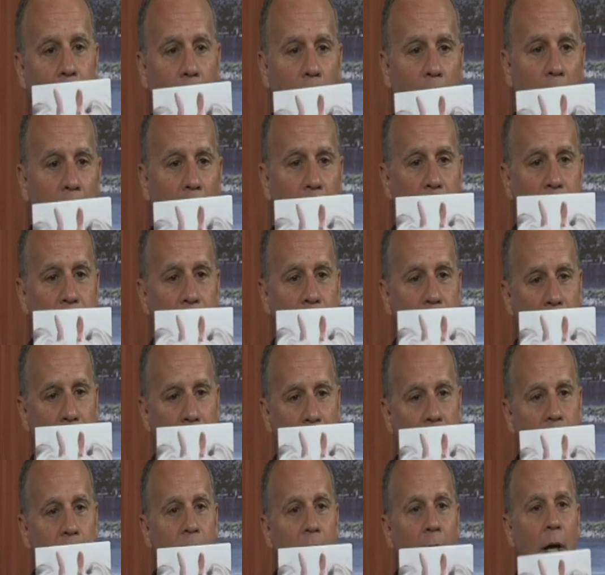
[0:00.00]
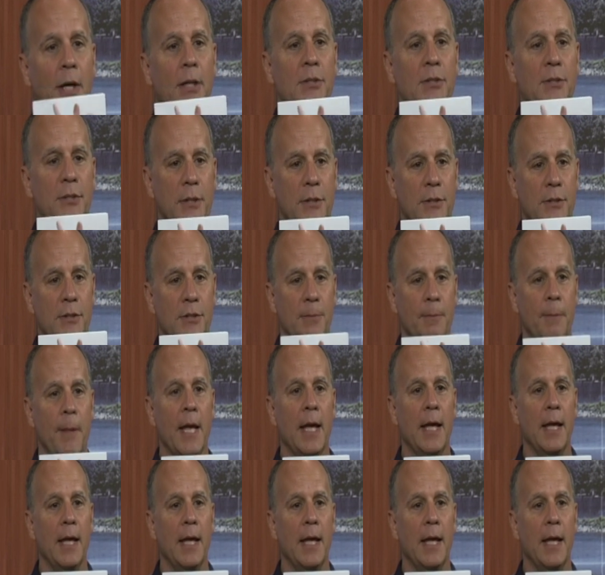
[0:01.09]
Rises Against ISIS.